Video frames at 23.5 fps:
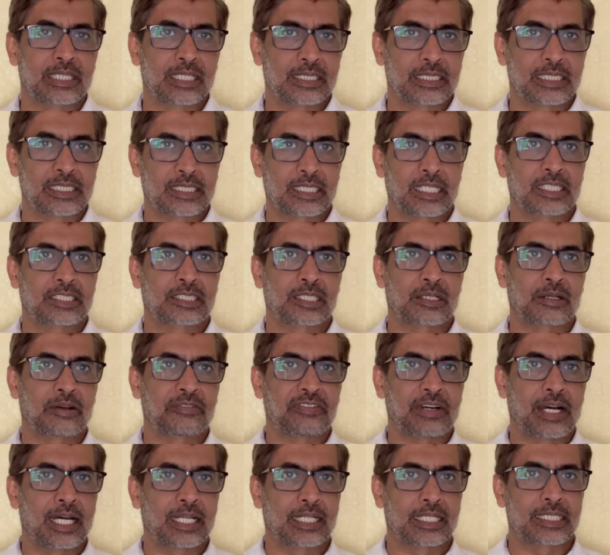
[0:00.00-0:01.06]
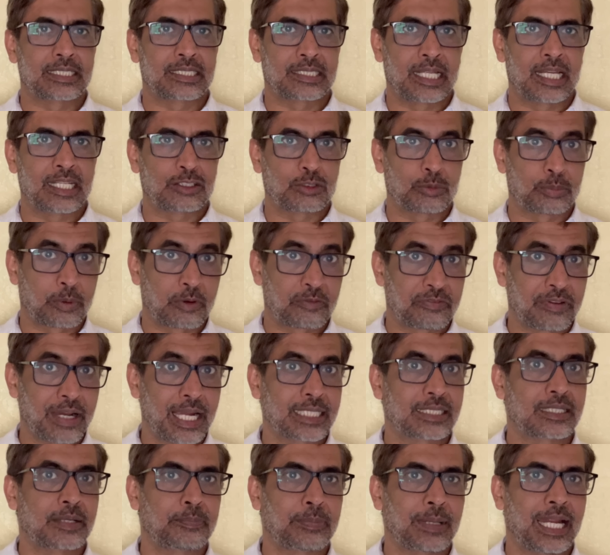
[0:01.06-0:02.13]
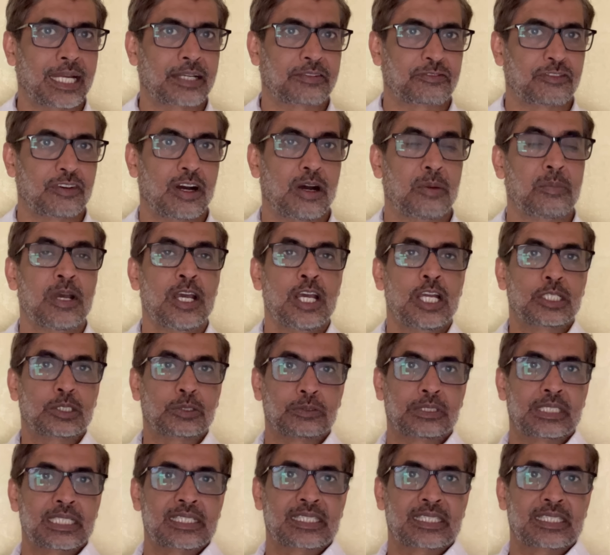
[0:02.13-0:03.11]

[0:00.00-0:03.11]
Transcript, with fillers: the decision of RSA to provide a platform to the